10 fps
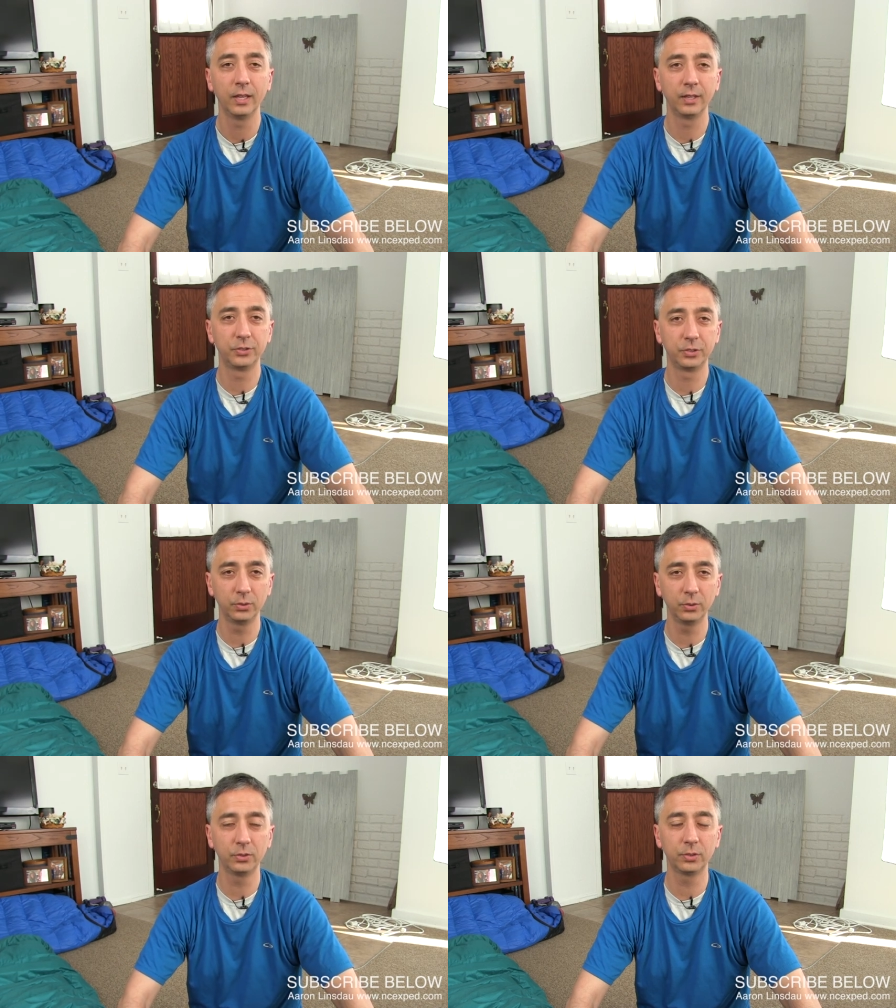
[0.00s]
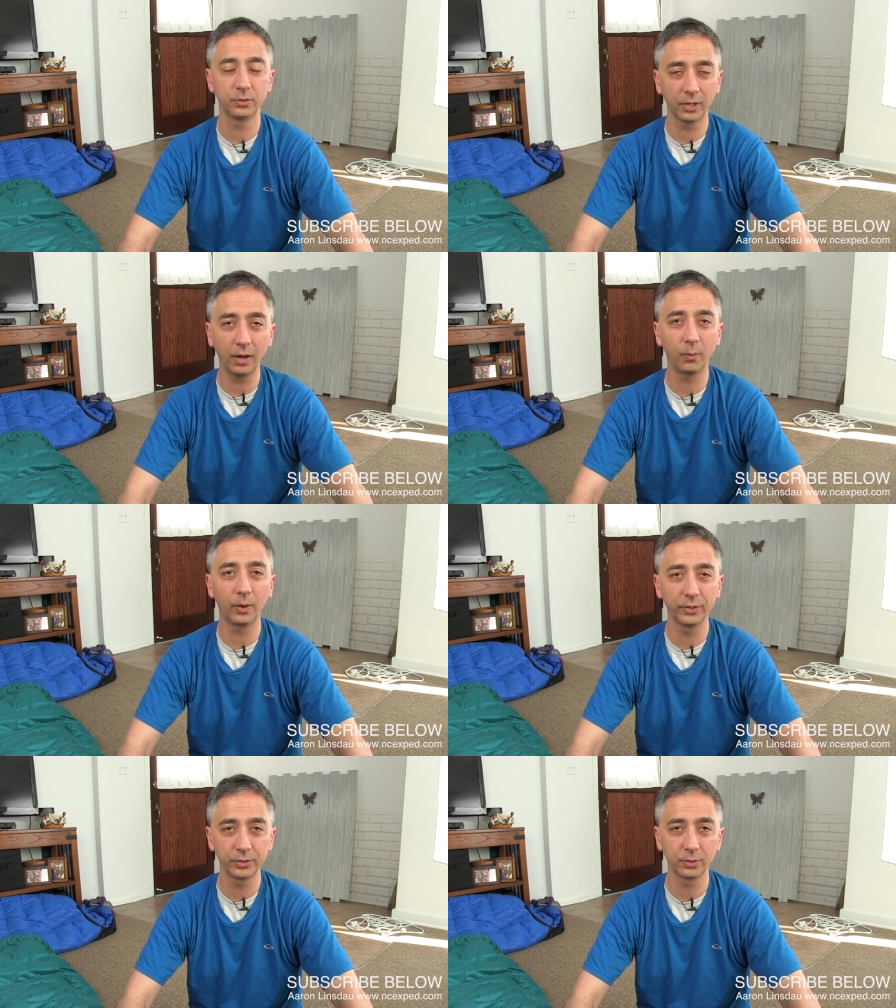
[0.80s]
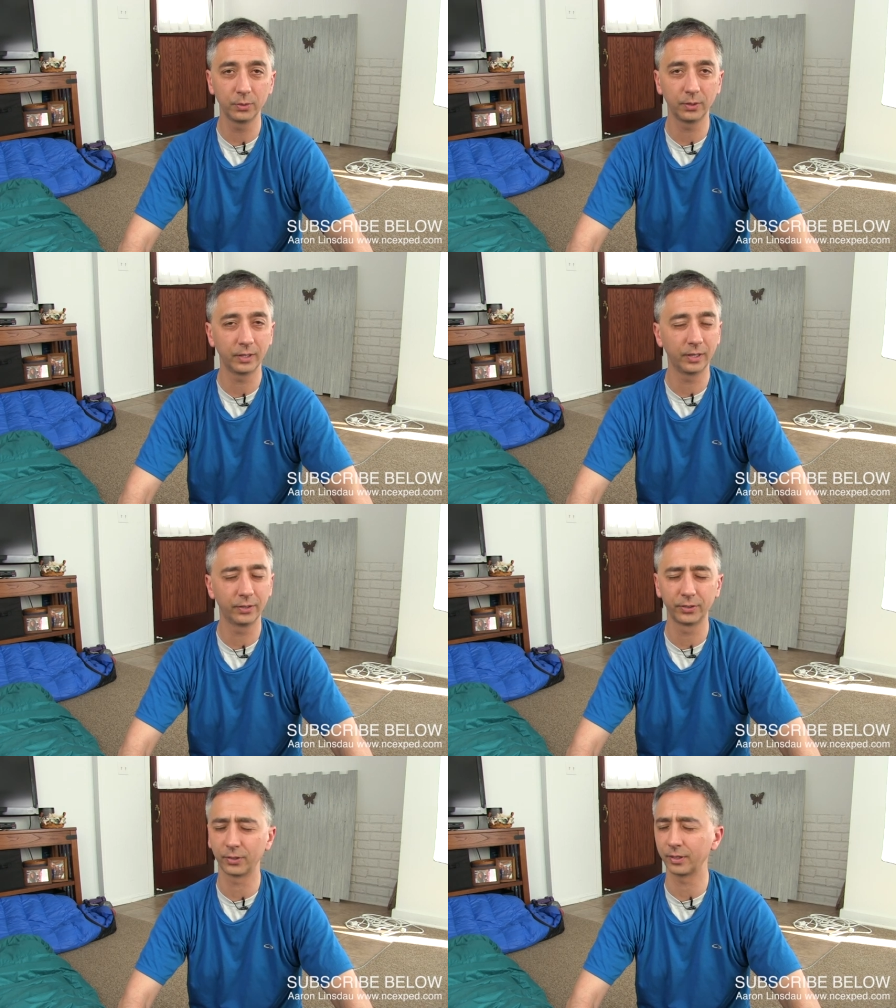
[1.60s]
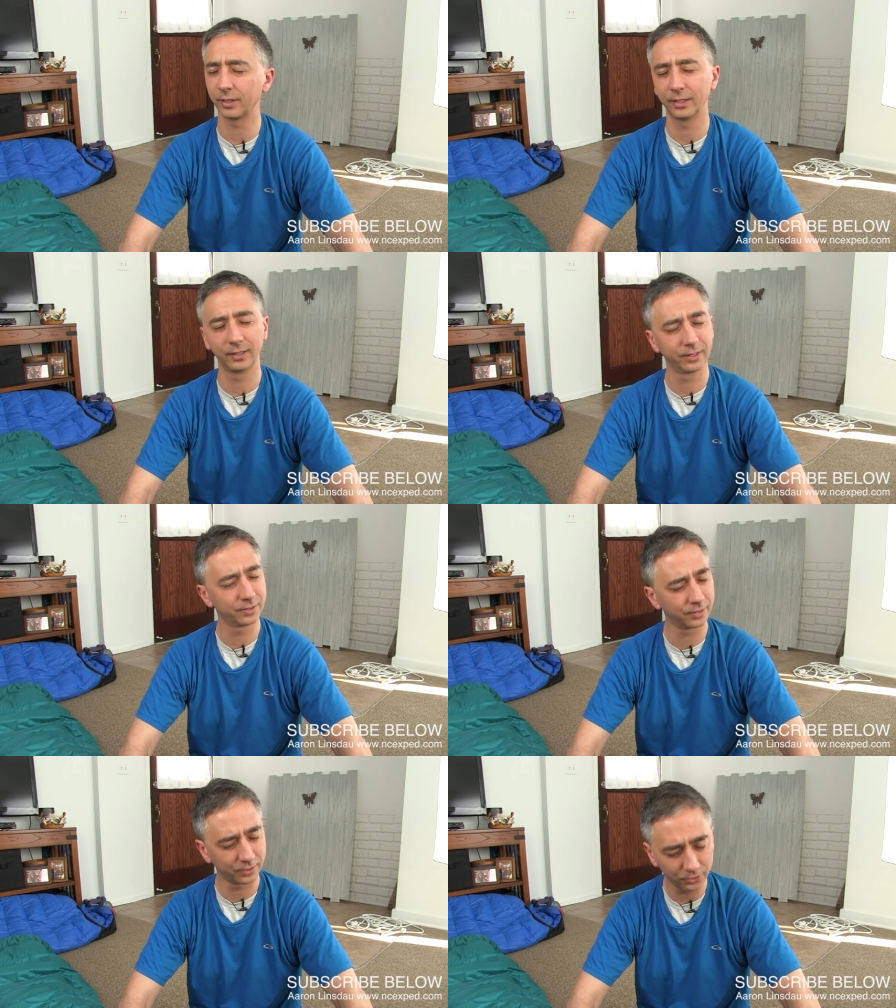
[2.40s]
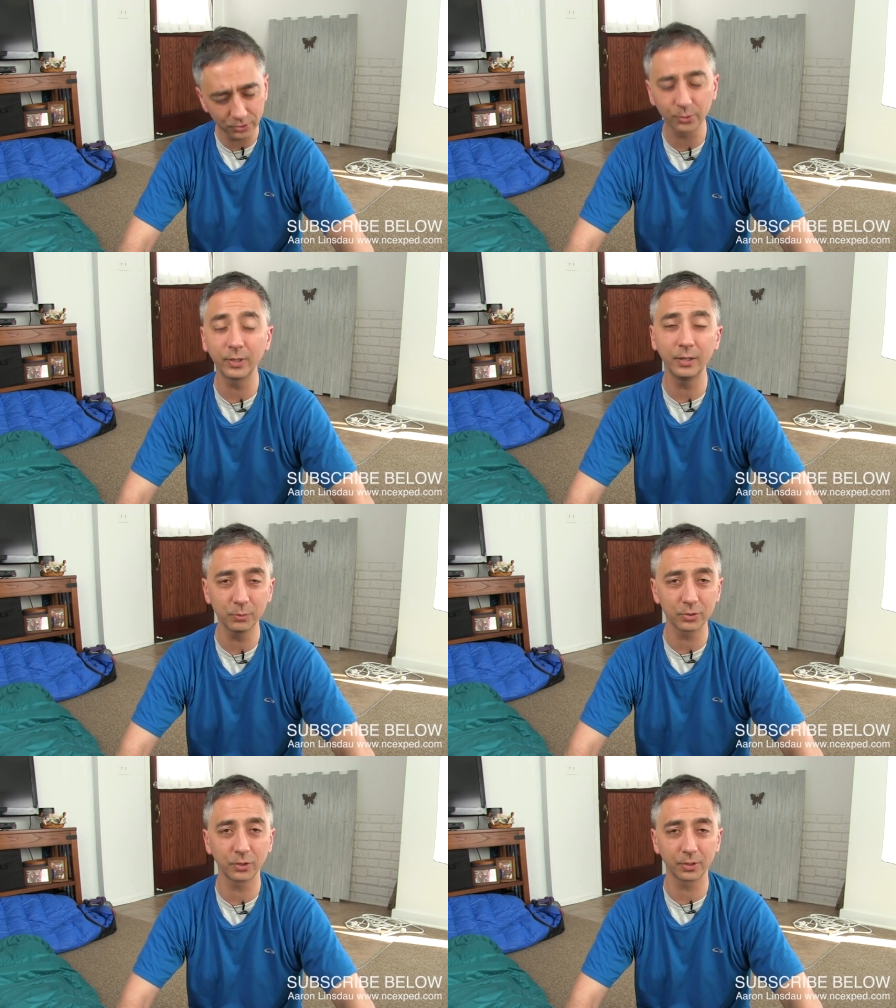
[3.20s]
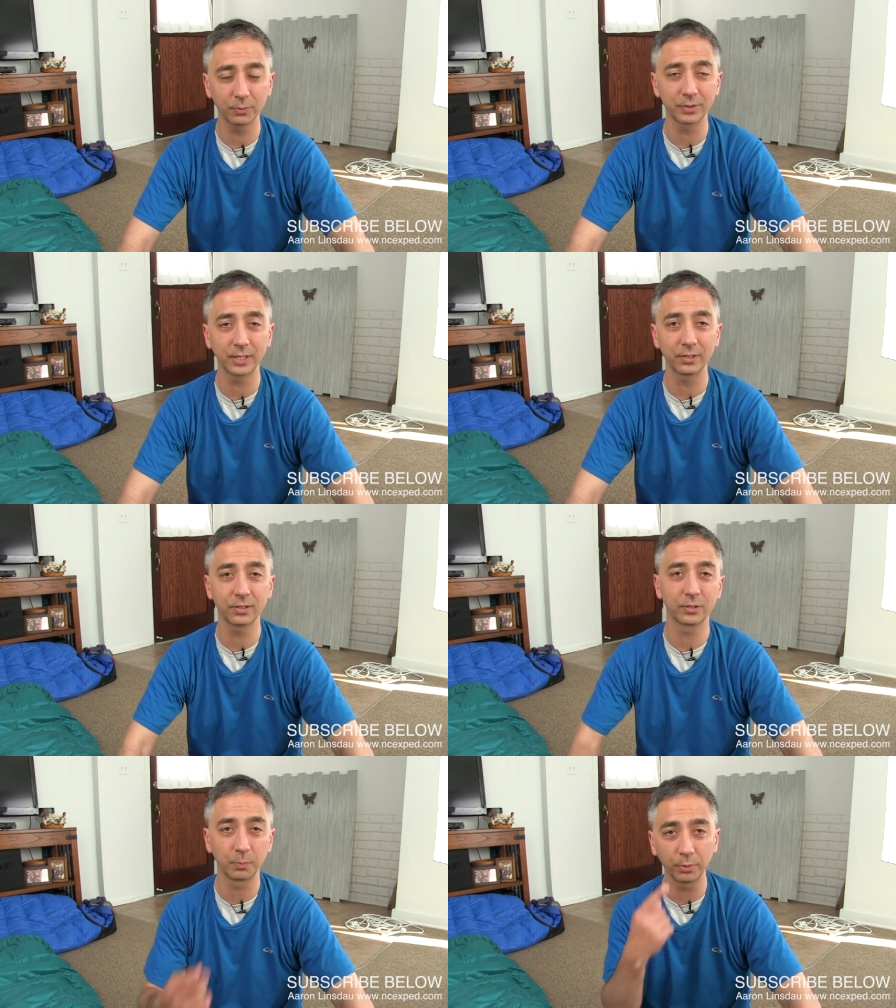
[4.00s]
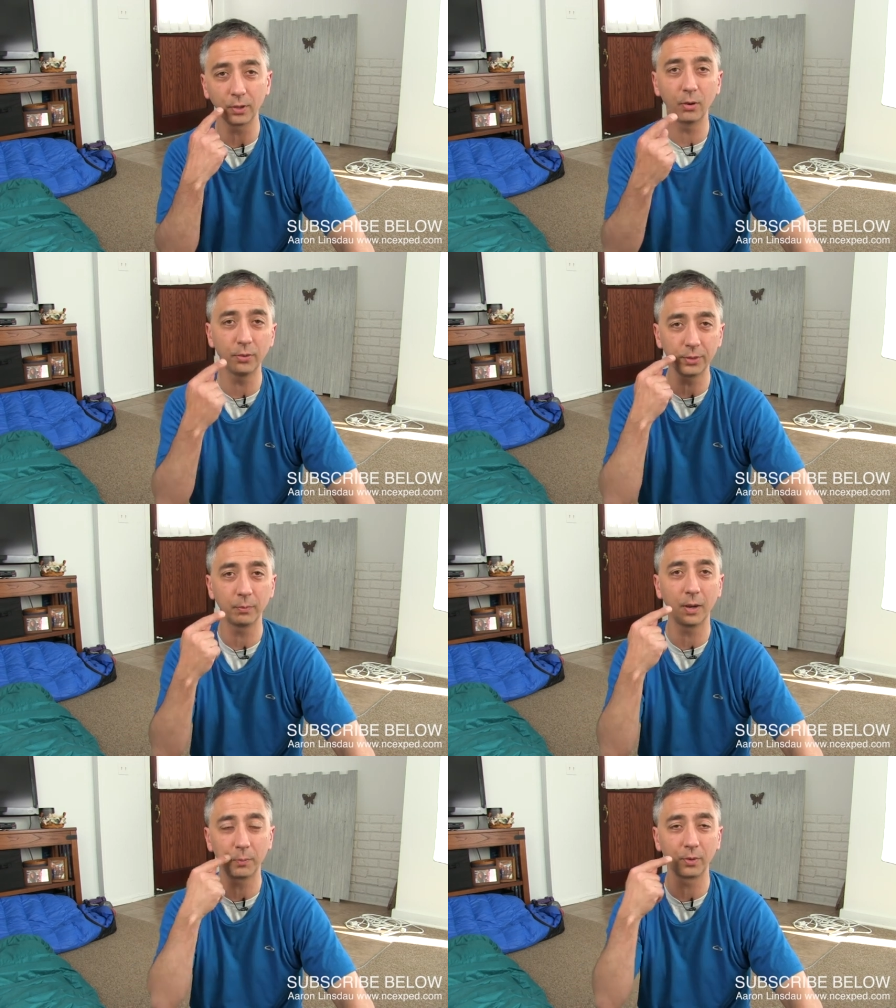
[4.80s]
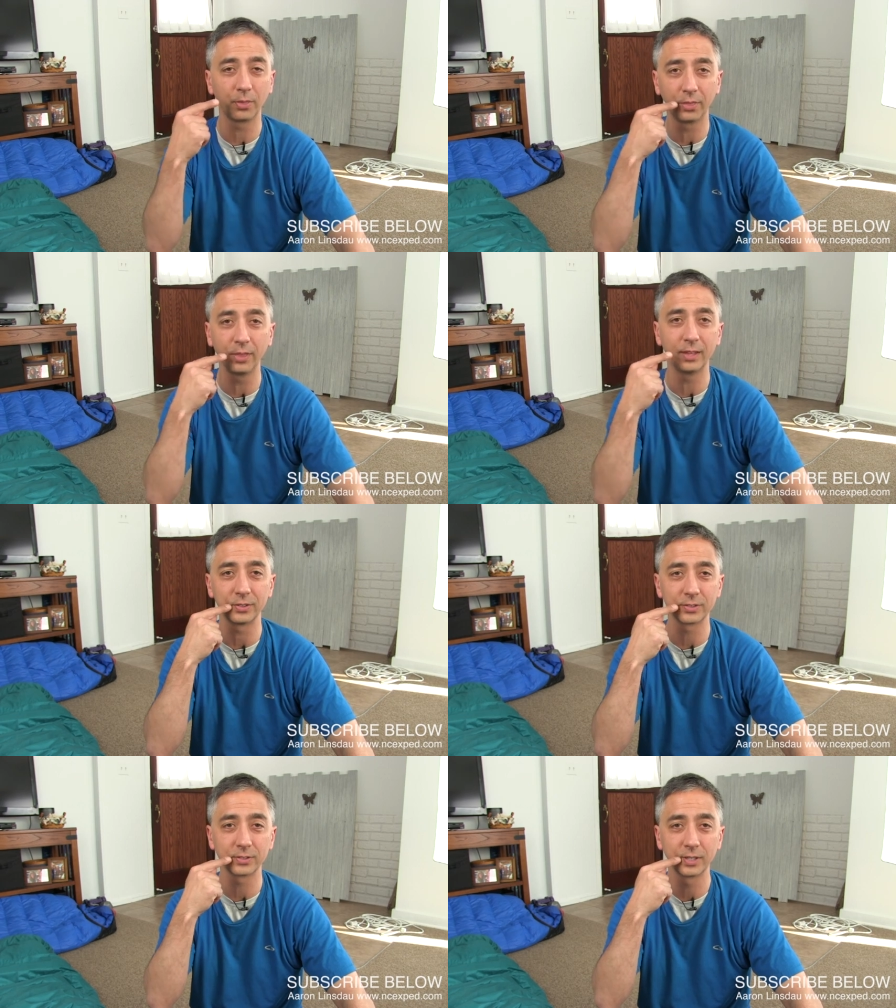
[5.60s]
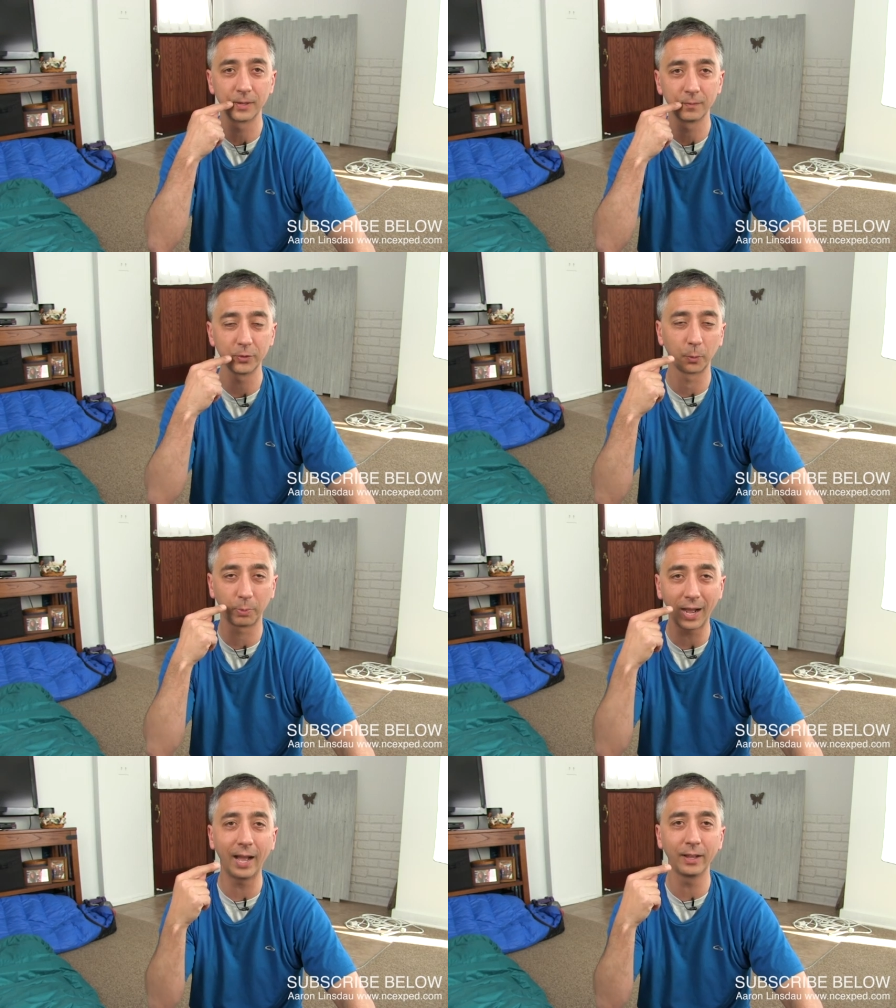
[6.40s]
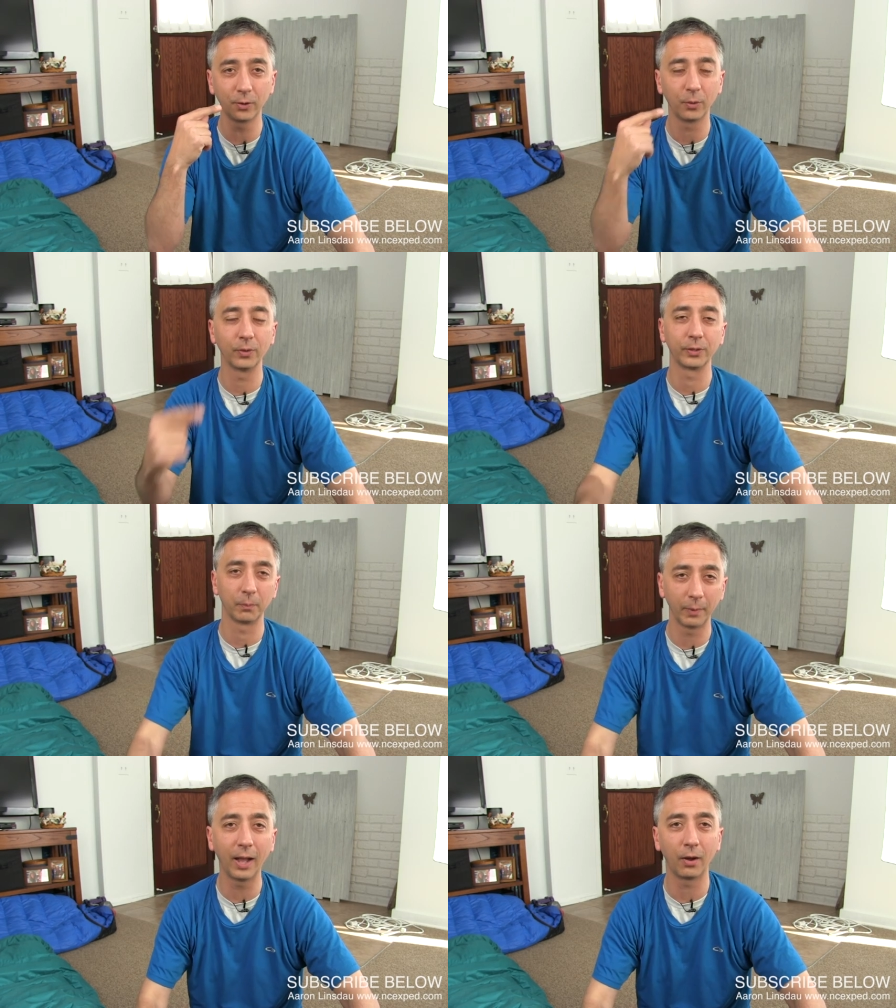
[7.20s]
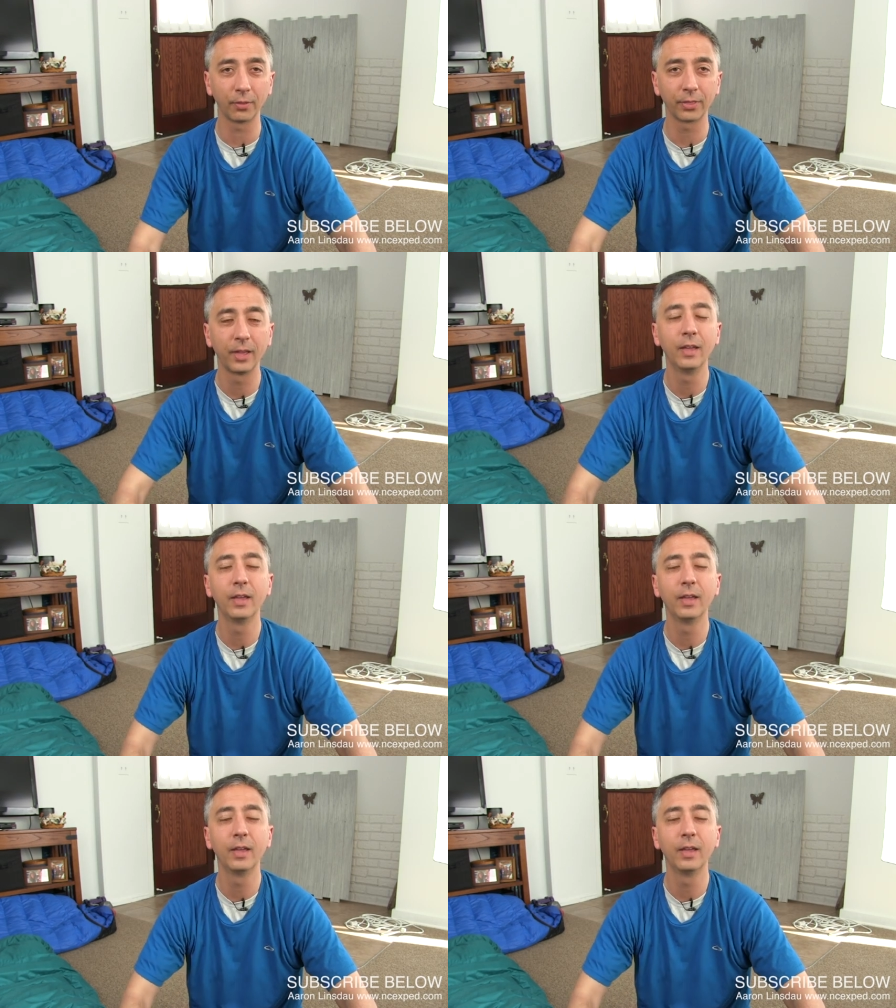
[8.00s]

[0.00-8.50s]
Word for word: is you do not want to, under unless extreme circumstances, blow them up with this, your pie hole, your mouth.